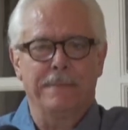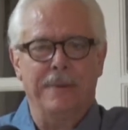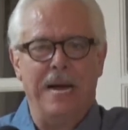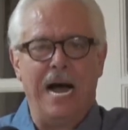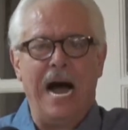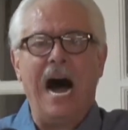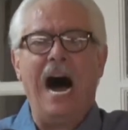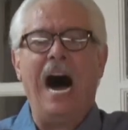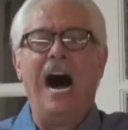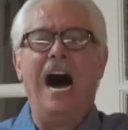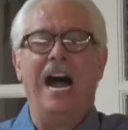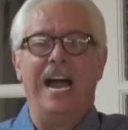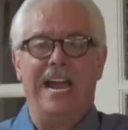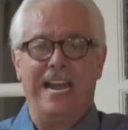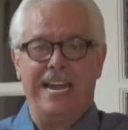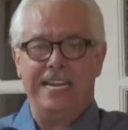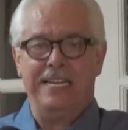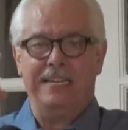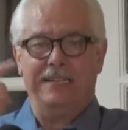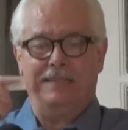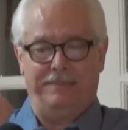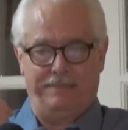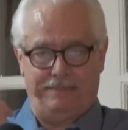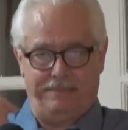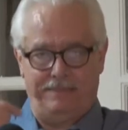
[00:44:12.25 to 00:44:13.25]
I,
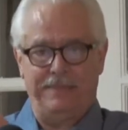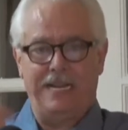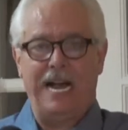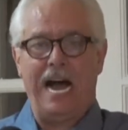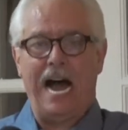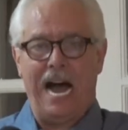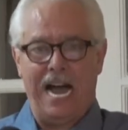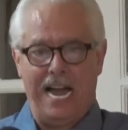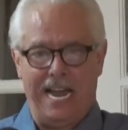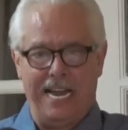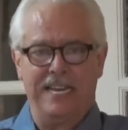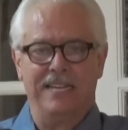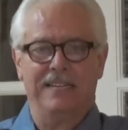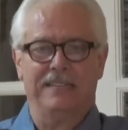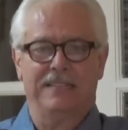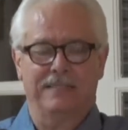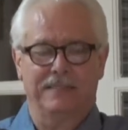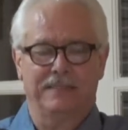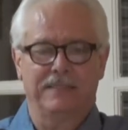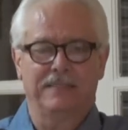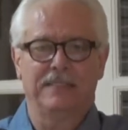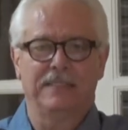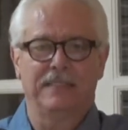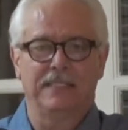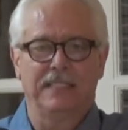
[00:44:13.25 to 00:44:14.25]
I
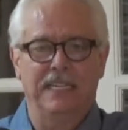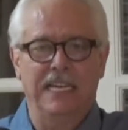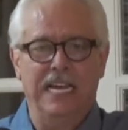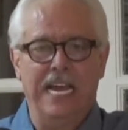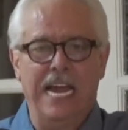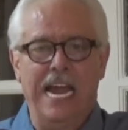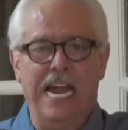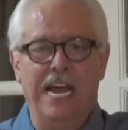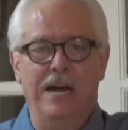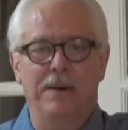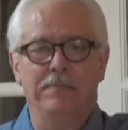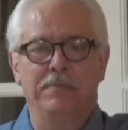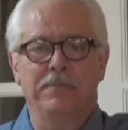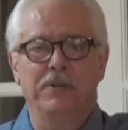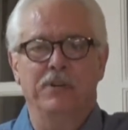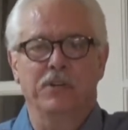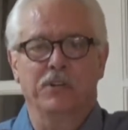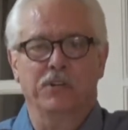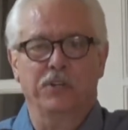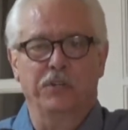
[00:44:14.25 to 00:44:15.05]
am